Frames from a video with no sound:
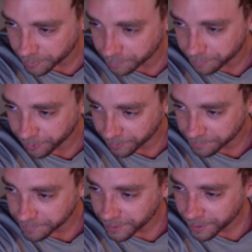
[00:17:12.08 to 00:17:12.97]

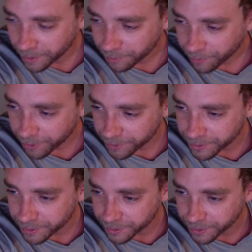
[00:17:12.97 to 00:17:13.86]
Period. Raiders
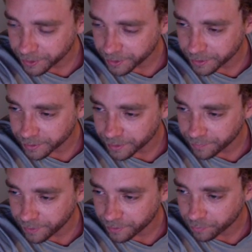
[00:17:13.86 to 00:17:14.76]
did good
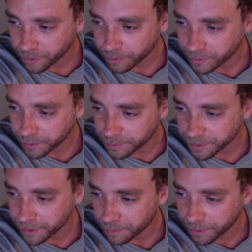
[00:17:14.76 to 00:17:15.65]
defense, 1
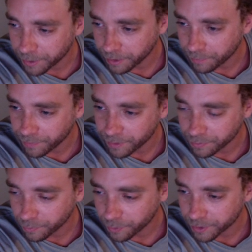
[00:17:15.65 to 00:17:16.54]
interception, pick
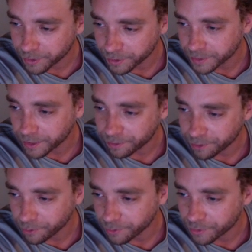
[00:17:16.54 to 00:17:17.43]
offense, 1 good touchdown
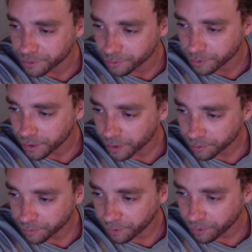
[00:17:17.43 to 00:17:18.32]
throw to
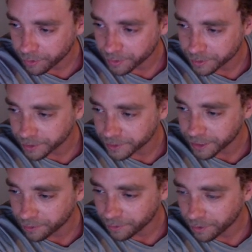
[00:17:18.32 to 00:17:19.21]
Rivera,
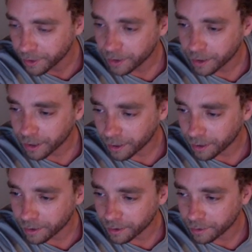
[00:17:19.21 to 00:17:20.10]
touchdown.
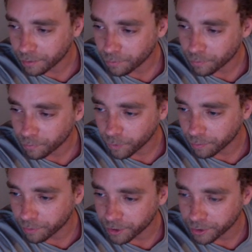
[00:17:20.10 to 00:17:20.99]
Well,
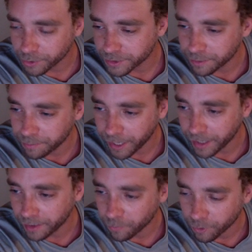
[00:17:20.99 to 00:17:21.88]
Broncos did
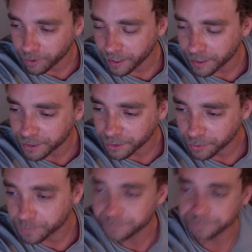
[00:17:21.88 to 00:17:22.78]
bad in 1 and 2.